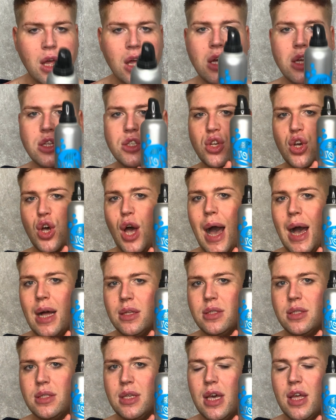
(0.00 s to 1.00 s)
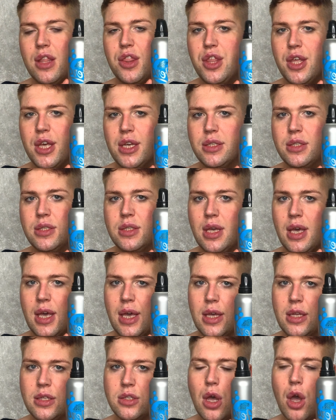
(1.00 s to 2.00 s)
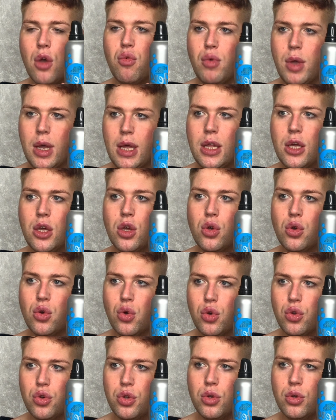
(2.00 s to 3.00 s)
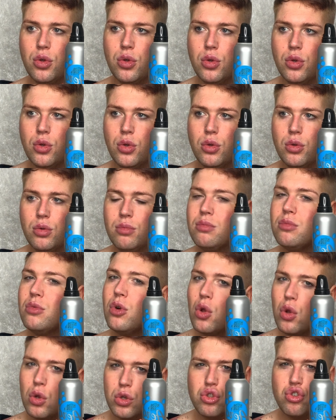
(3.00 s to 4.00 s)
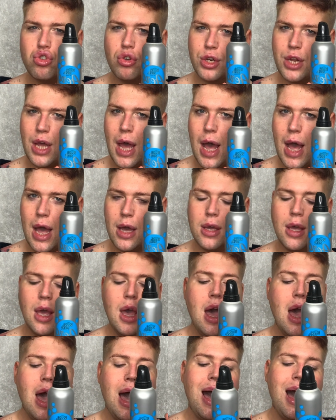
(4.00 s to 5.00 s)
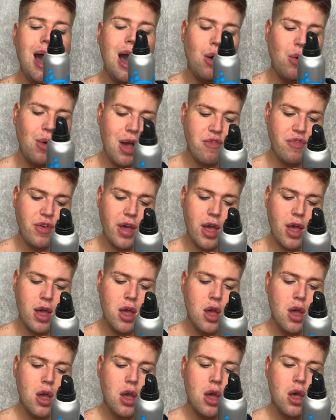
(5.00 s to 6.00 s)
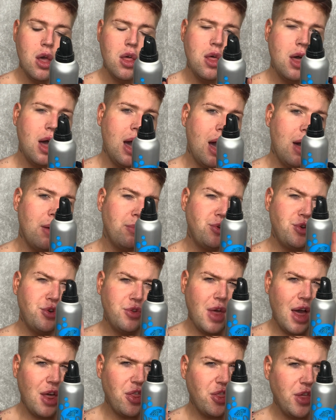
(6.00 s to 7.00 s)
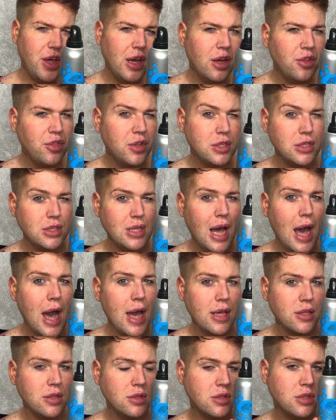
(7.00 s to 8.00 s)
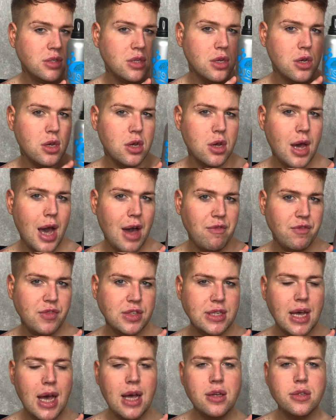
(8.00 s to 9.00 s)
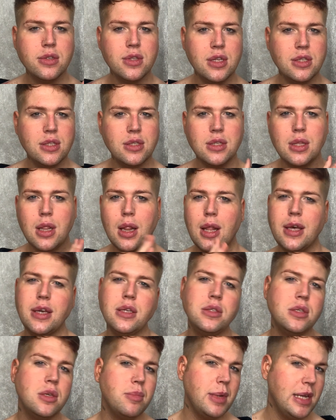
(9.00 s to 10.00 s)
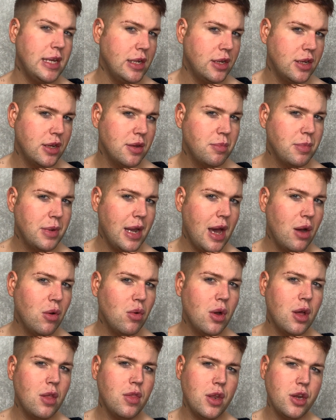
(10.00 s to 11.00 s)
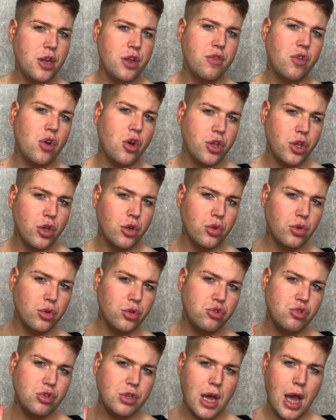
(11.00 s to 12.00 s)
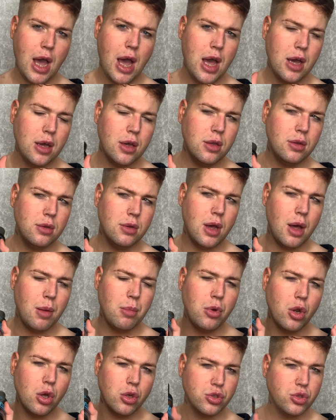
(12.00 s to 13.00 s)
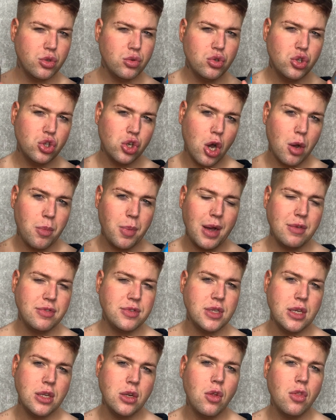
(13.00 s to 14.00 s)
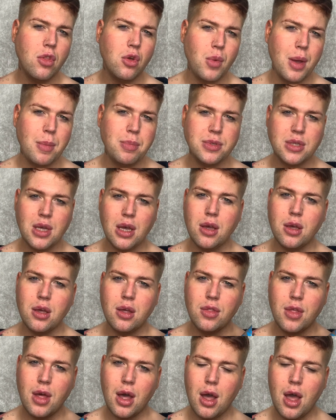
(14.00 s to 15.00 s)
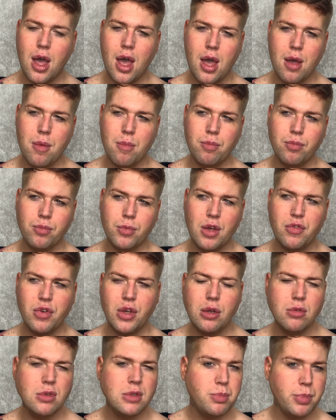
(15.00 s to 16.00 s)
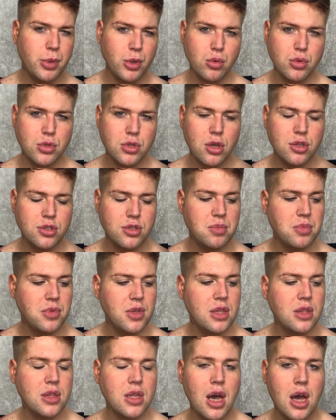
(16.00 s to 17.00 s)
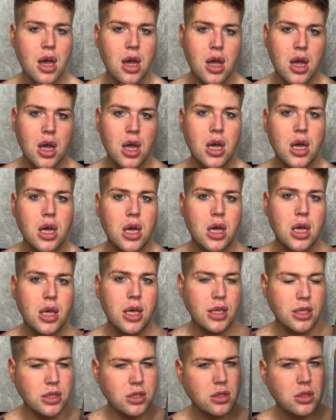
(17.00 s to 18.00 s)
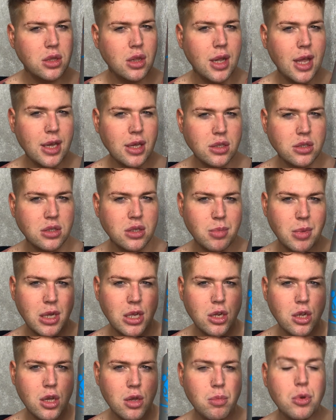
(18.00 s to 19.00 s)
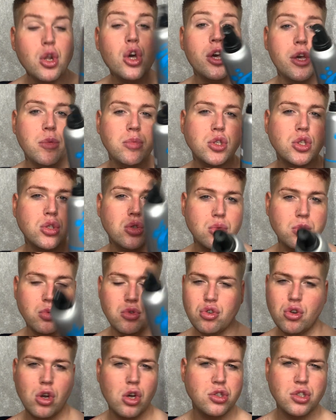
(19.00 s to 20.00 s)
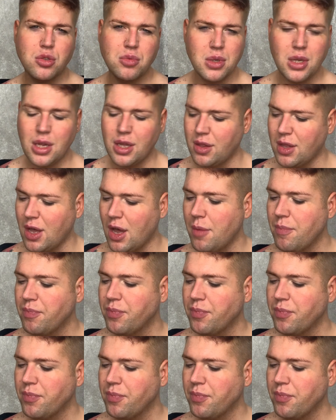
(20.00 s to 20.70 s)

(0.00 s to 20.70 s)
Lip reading: So I'd say this is a really good Ultra Dark. However, I think they're starting to advertise this as light to medium now, and then you've got your Ultra Dark. I'm not too sure, but I've seen on the website that, I think it was Boots or something, that it's light to medium. No, it was Superdrug or something like that.